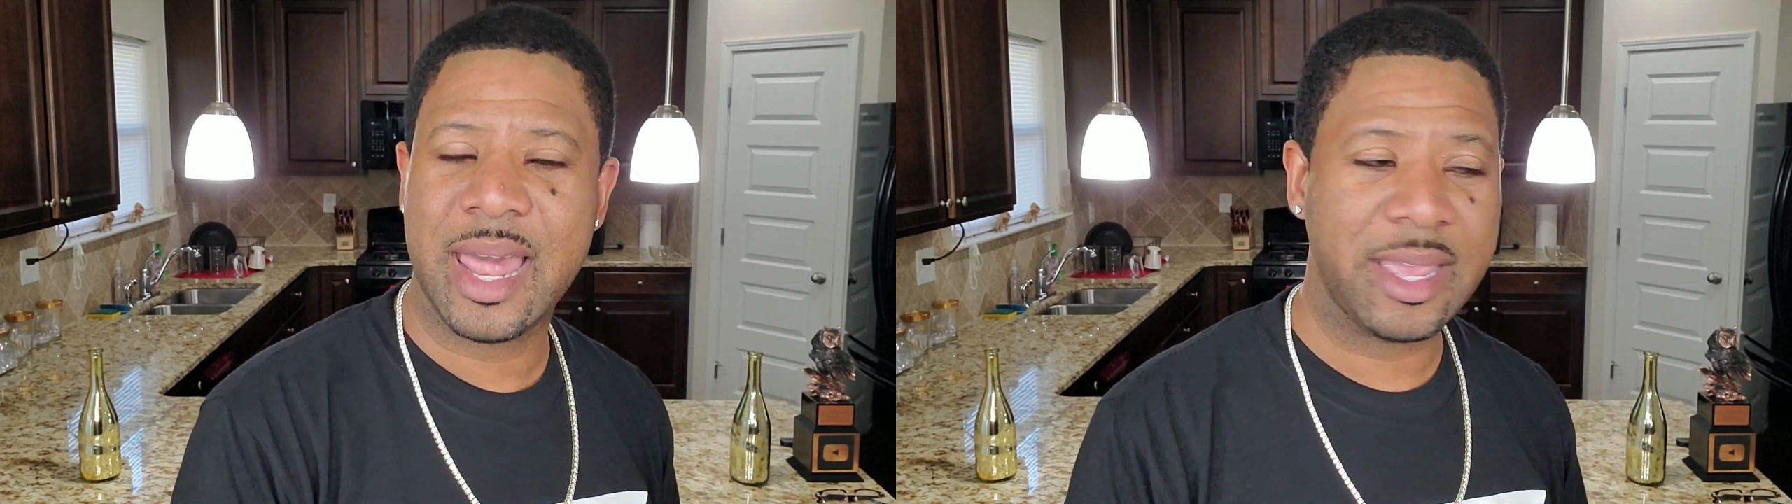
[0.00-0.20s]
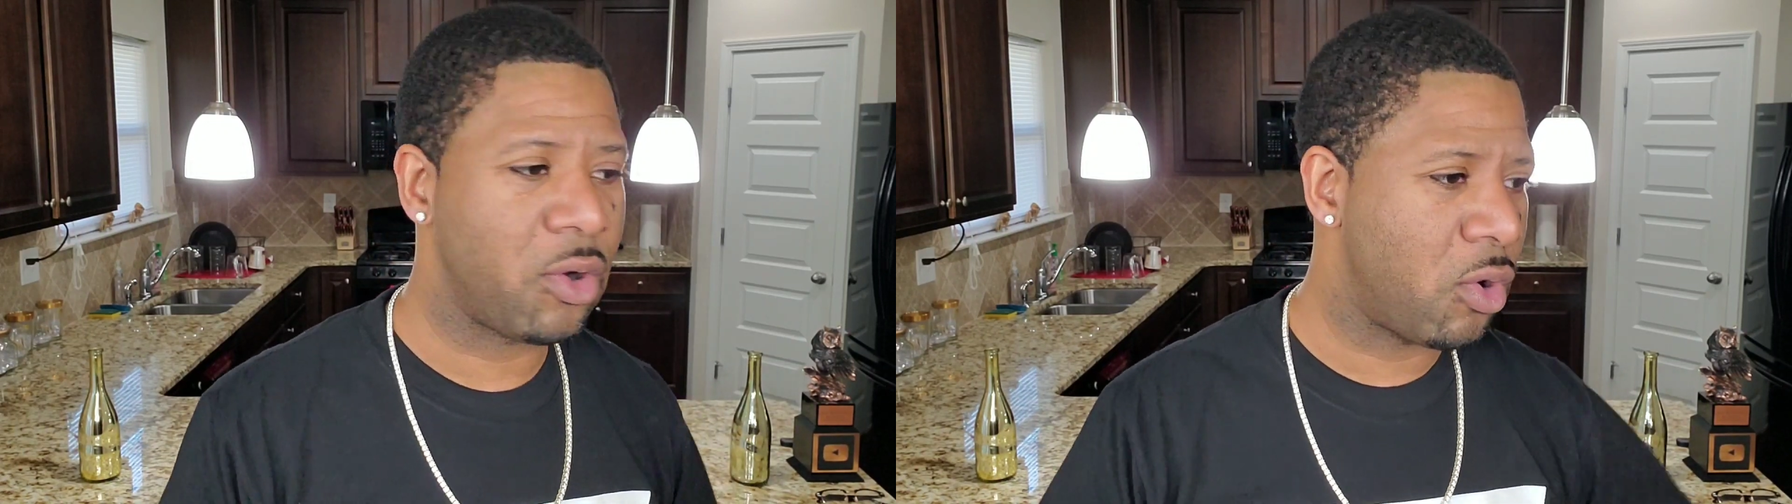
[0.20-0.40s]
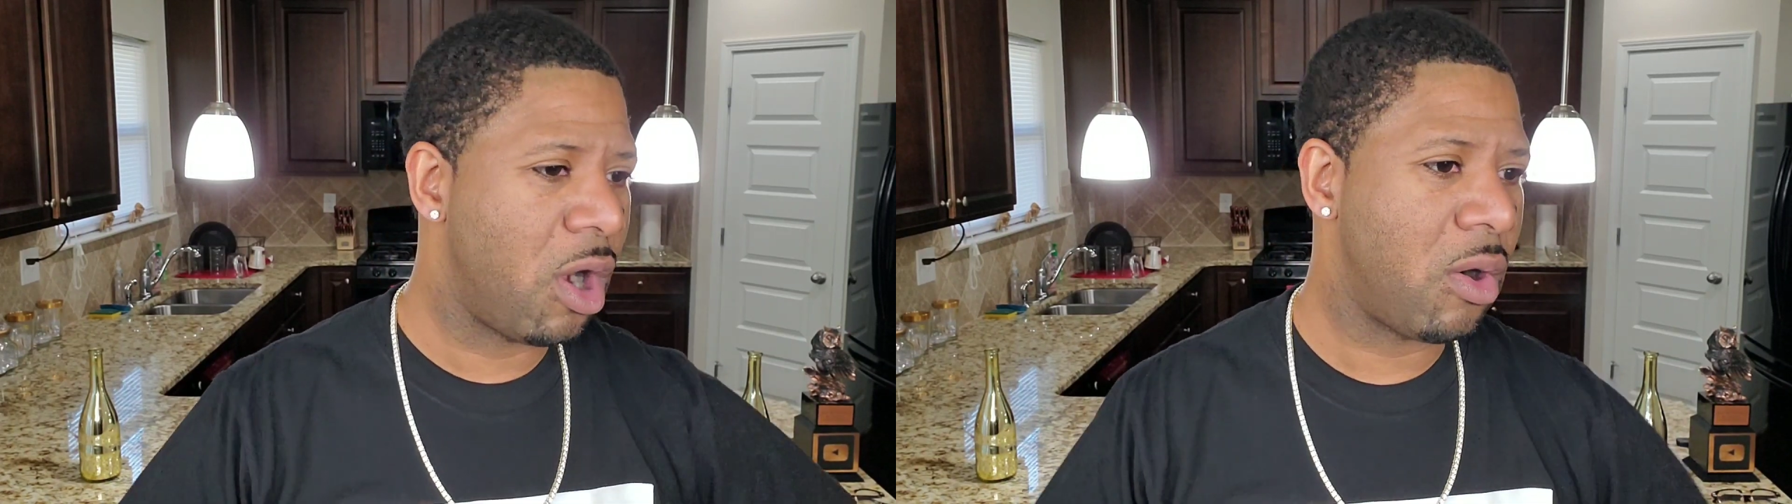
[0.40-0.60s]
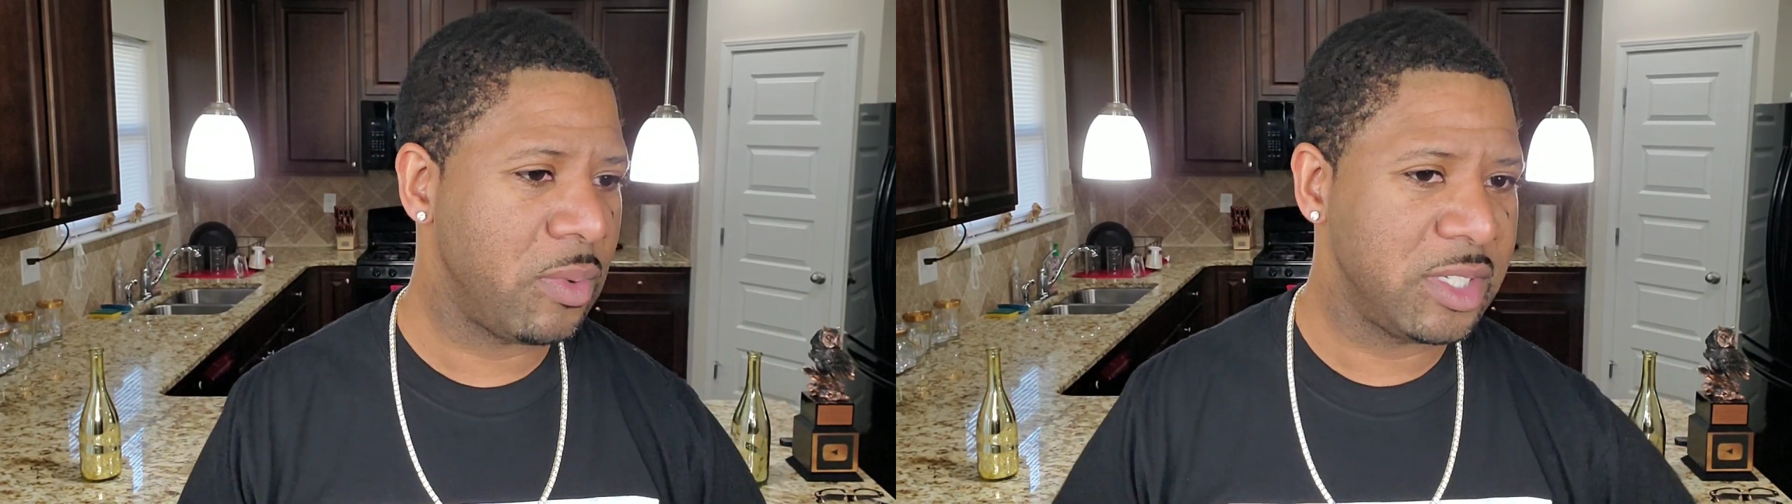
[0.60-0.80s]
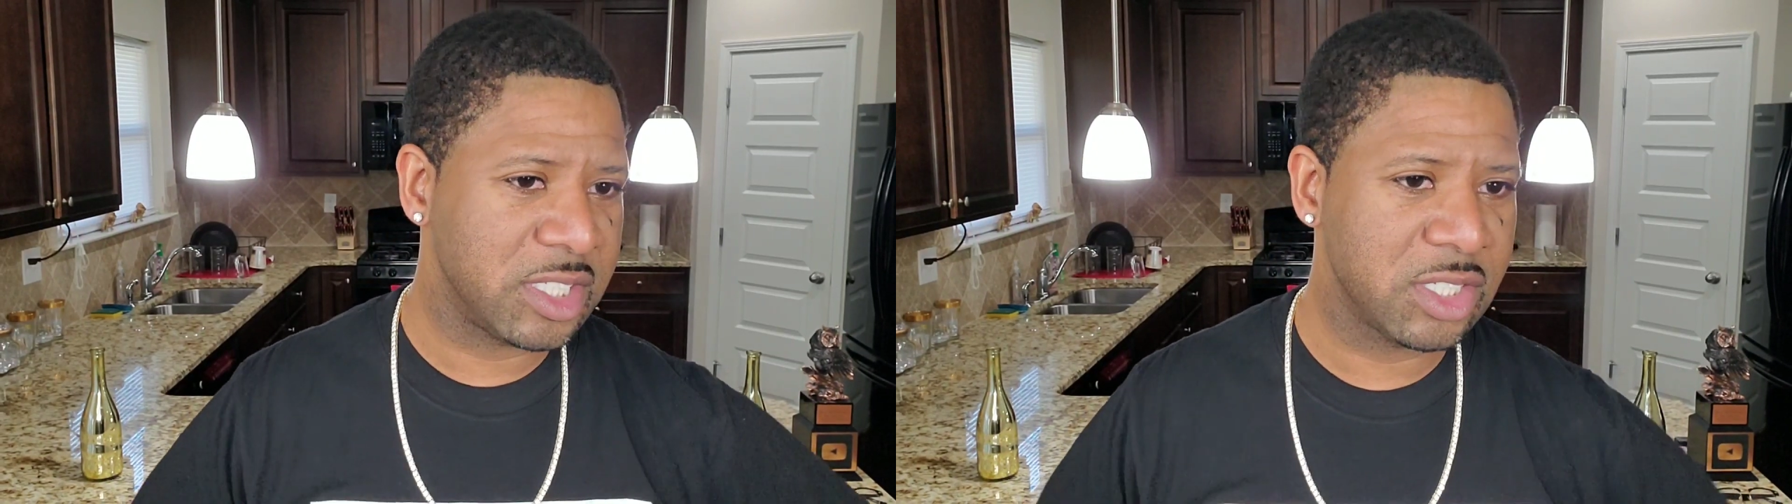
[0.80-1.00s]
Like, or are
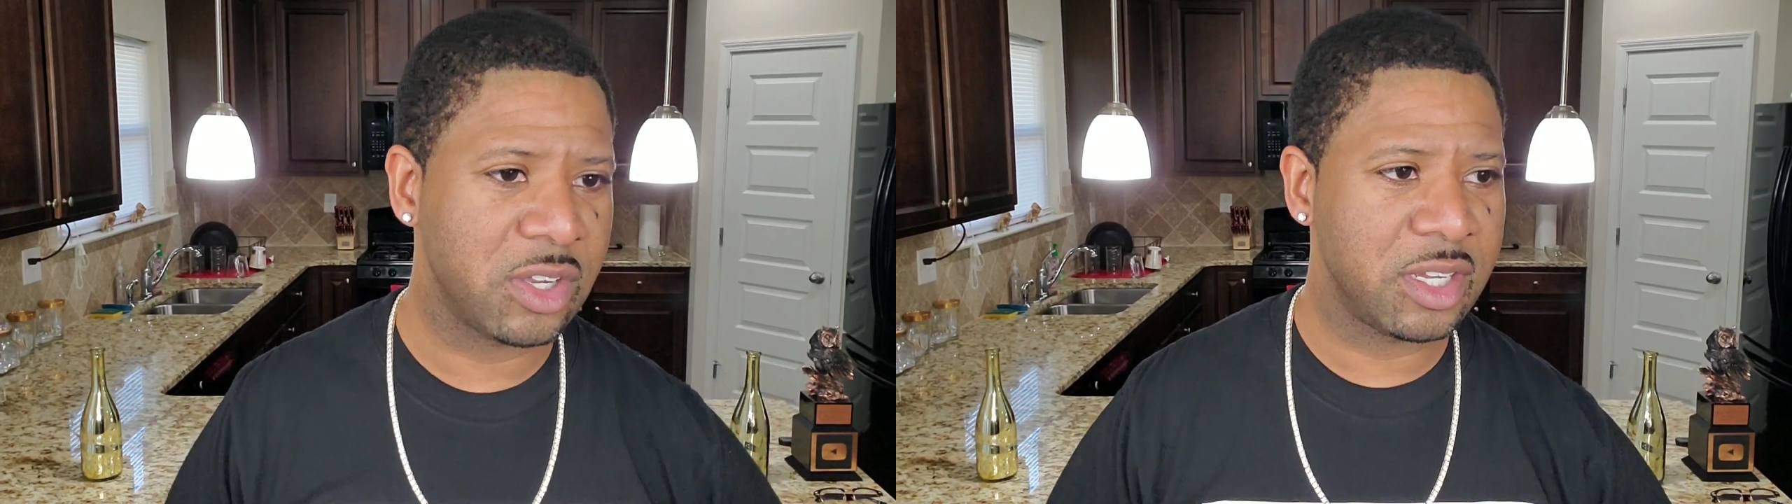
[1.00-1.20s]
we just going